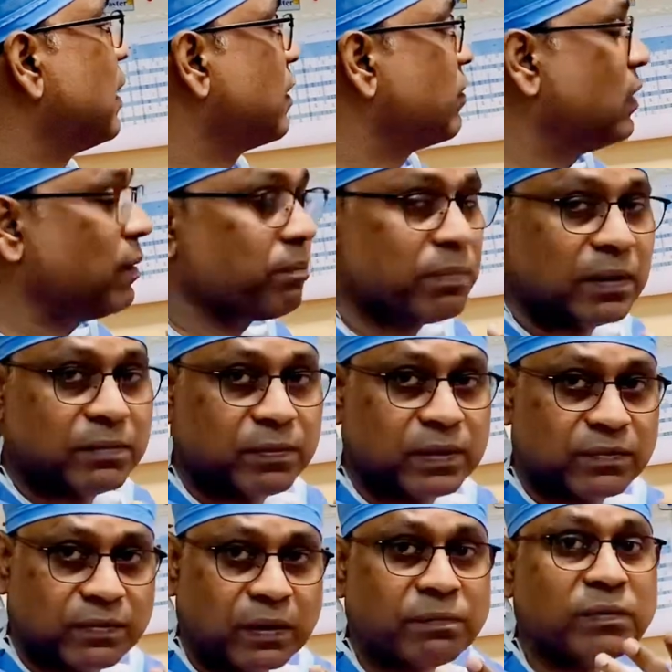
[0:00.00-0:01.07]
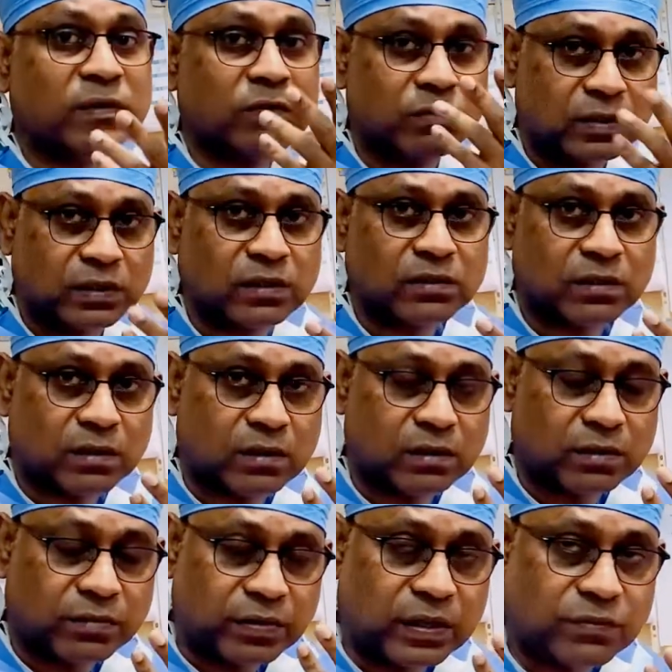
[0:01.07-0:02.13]
example, during this
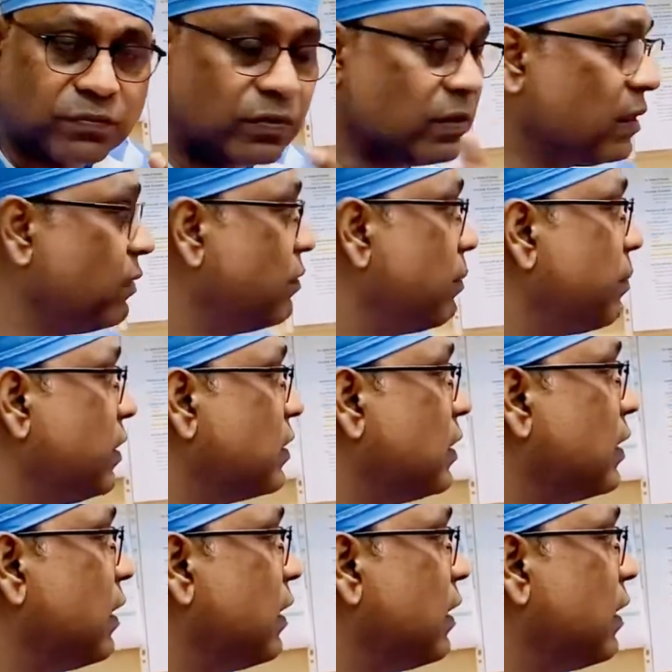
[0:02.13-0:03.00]
transfusion, the patient